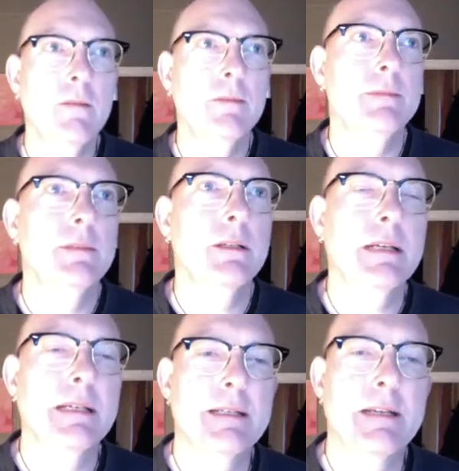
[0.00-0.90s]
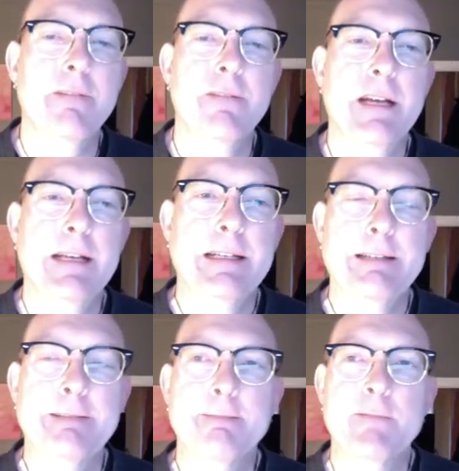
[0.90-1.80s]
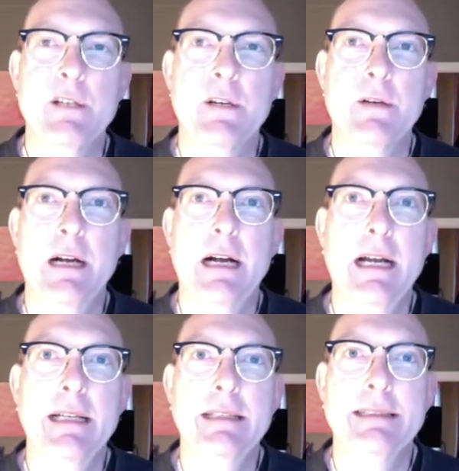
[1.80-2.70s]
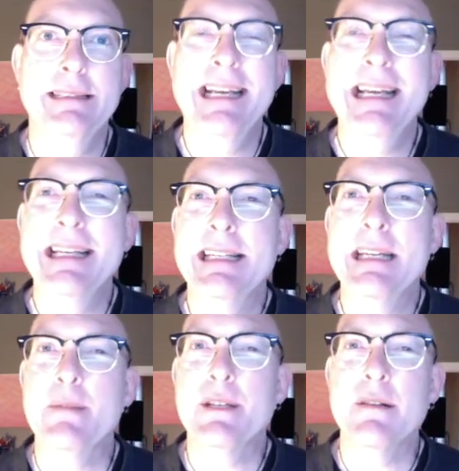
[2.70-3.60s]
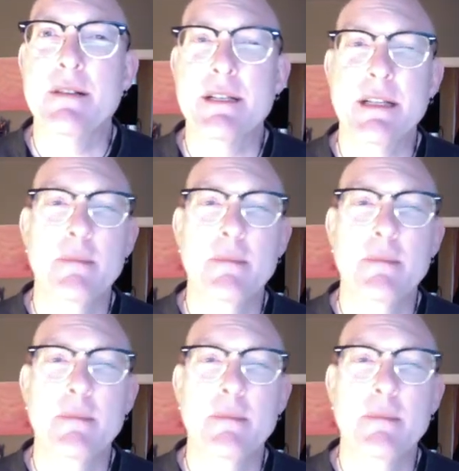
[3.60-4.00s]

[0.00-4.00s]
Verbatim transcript: looking at stuff. And so I take his tips seriously,